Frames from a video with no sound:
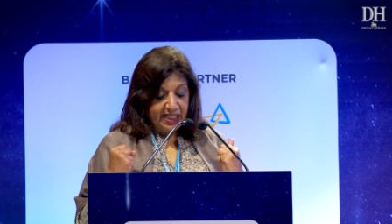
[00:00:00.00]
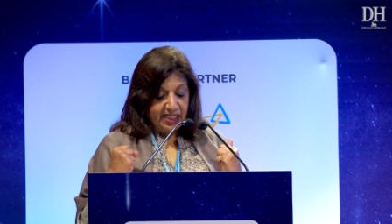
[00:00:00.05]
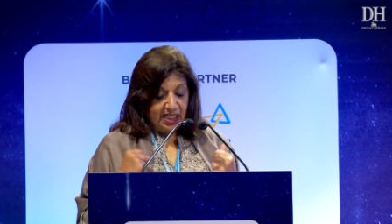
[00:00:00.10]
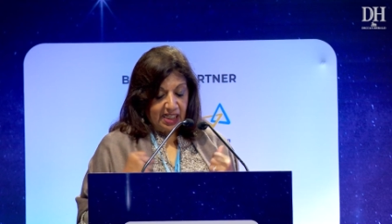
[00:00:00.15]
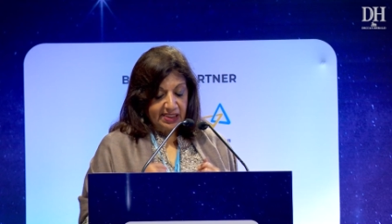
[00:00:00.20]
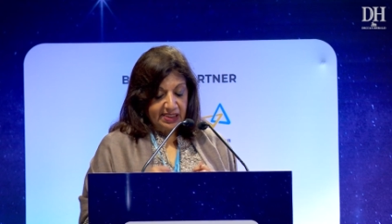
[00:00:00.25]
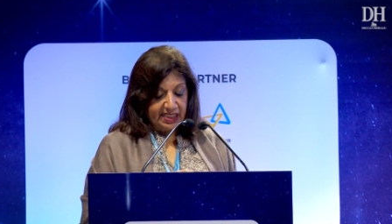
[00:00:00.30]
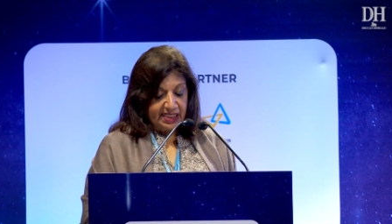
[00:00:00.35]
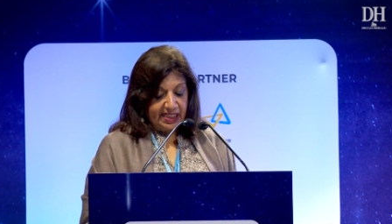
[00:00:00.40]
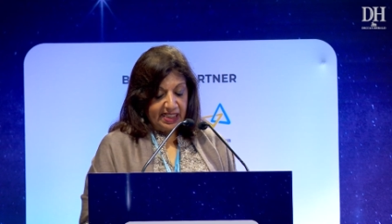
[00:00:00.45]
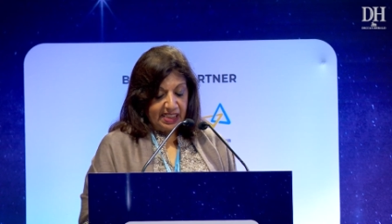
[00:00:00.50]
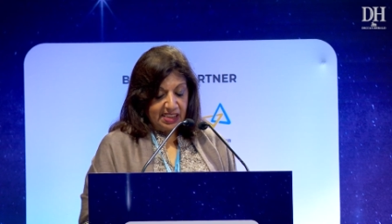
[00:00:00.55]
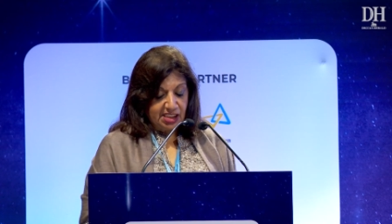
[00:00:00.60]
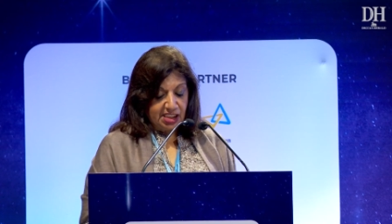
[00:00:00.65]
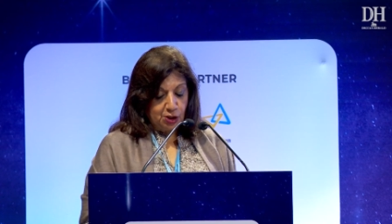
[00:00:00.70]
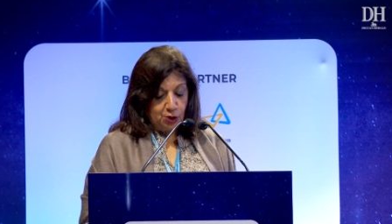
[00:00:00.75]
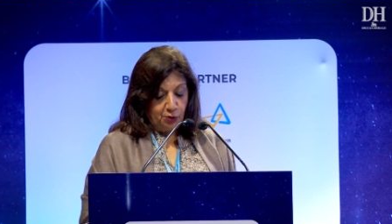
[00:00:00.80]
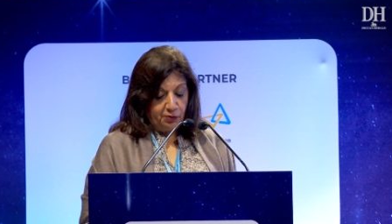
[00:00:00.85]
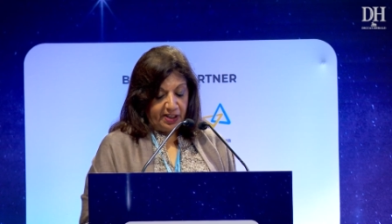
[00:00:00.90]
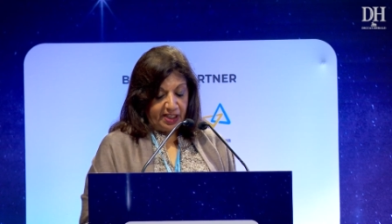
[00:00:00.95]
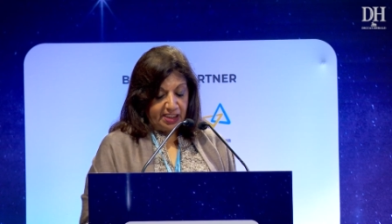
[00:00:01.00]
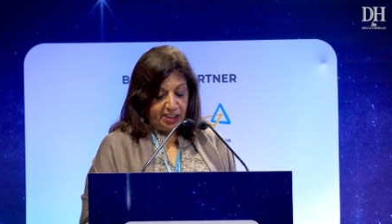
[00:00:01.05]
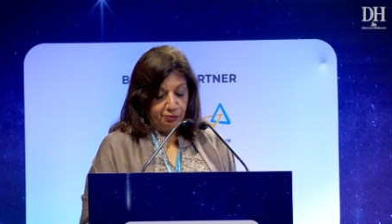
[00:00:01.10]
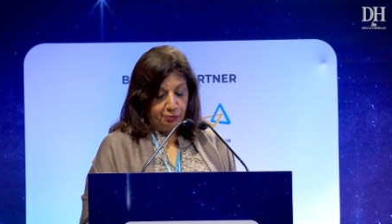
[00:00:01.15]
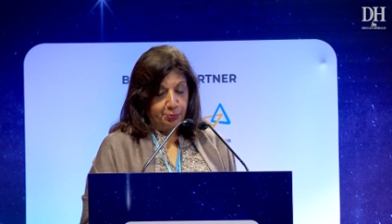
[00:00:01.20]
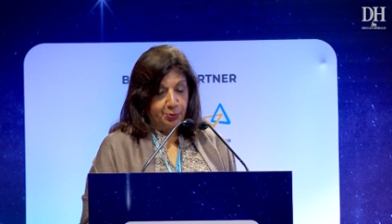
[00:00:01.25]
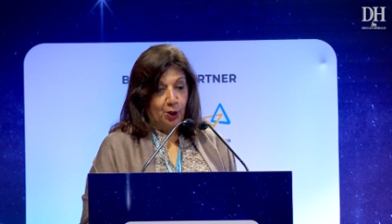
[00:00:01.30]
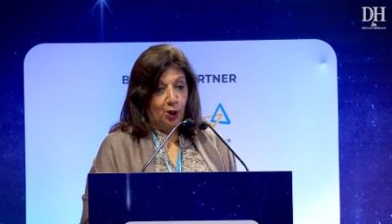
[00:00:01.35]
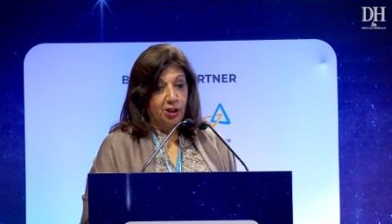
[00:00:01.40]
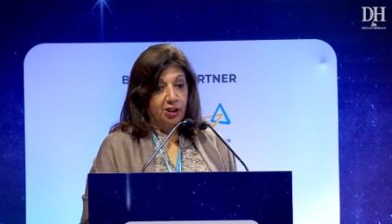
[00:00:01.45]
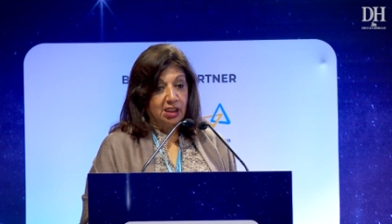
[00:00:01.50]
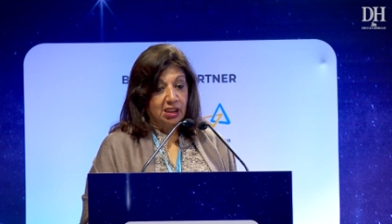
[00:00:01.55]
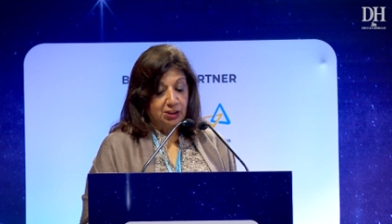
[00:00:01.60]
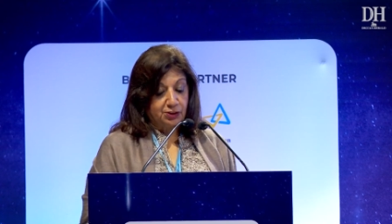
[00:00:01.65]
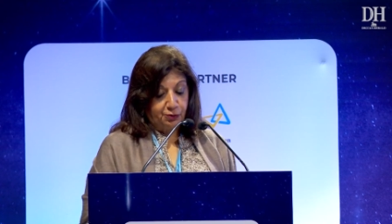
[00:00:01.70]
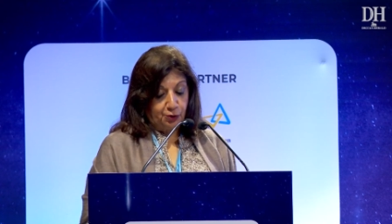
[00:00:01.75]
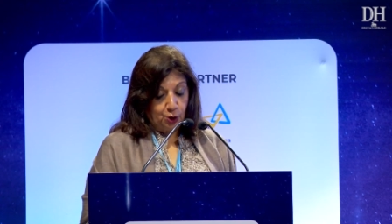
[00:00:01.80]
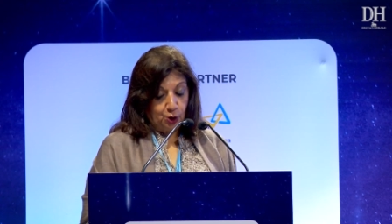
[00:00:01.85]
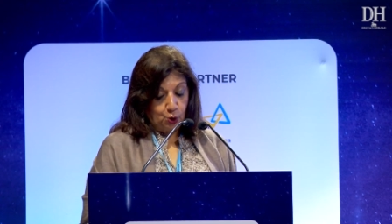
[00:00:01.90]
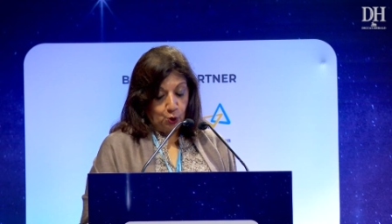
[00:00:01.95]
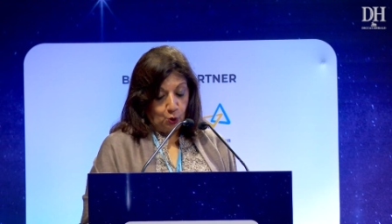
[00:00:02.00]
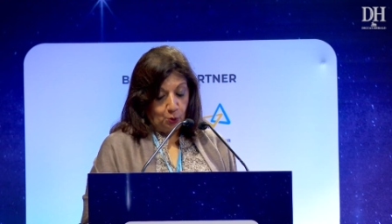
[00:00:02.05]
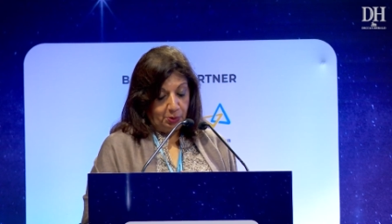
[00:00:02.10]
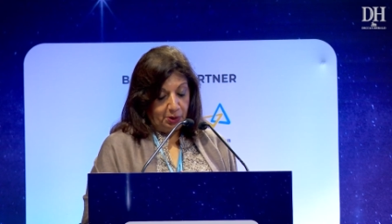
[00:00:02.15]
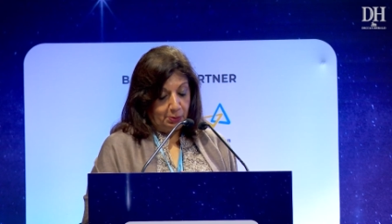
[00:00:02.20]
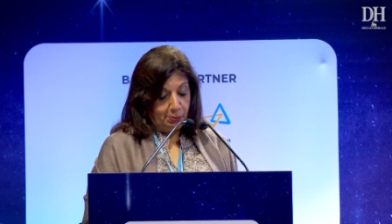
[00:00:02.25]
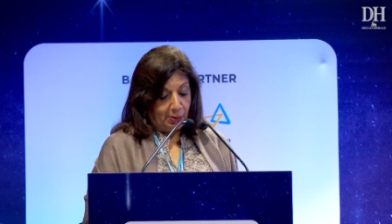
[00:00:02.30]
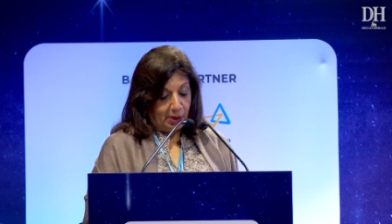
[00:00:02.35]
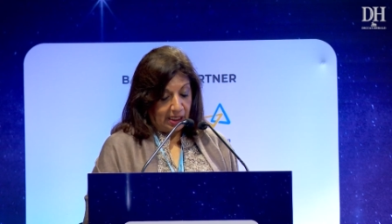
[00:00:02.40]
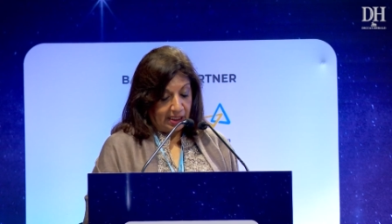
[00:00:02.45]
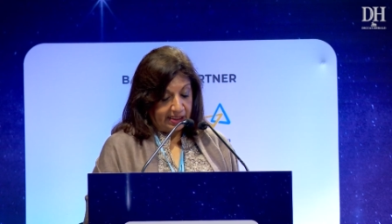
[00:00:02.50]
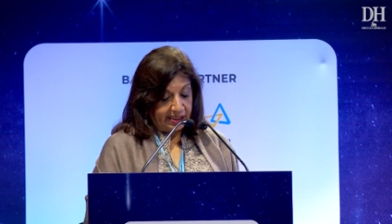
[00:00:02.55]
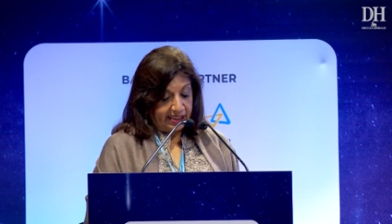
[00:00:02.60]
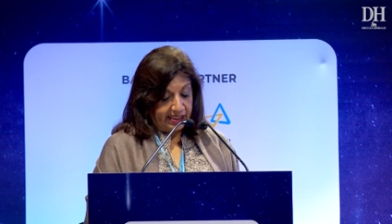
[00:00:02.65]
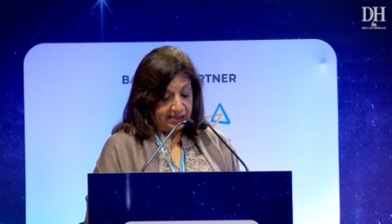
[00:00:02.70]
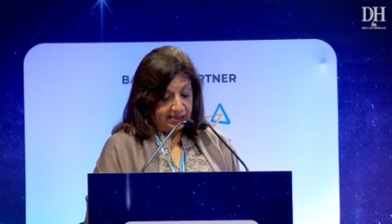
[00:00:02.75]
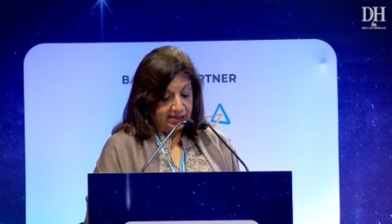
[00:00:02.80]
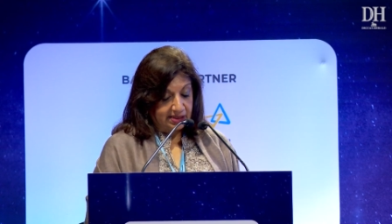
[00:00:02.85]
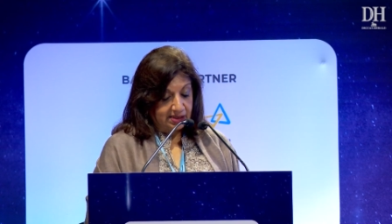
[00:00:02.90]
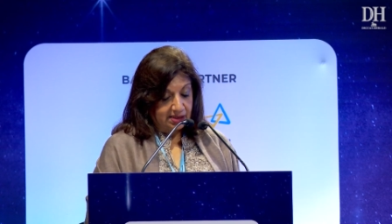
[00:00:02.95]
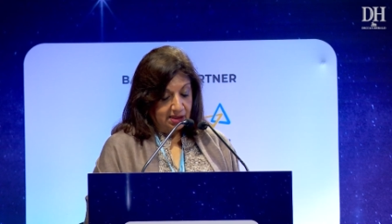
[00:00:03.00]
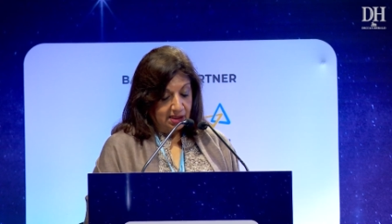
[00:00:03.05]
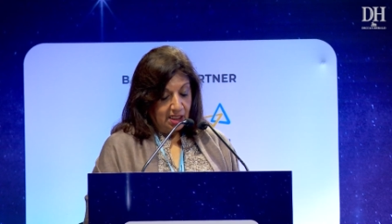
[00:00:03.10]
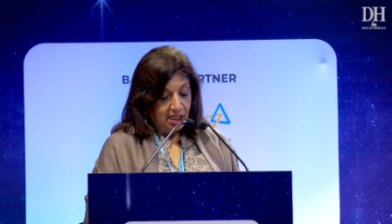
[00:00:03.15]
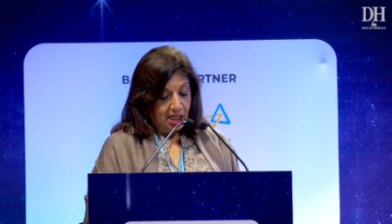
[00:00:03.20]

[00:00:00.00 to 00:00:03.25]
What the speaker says: cutting-edge innovative products for global markets.